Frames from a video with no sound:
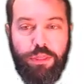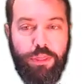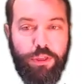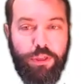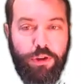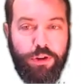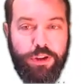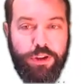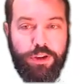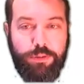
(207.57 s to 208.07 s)

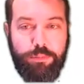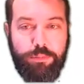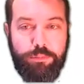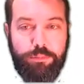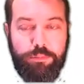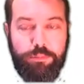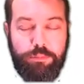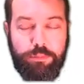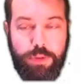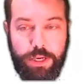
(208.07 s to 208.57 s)
30
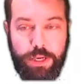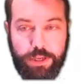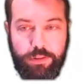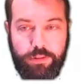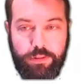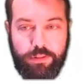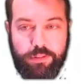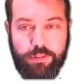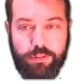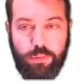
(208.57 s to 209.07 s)

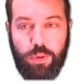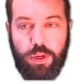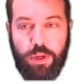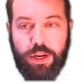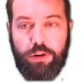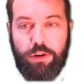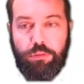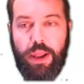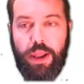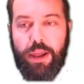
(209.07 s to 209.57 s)
minutes, we're
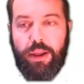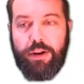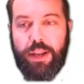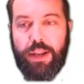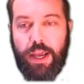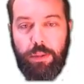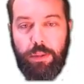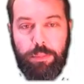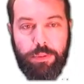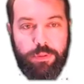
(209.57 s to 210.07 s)
going to round
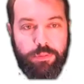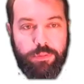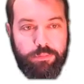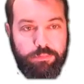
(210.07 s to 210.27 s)
up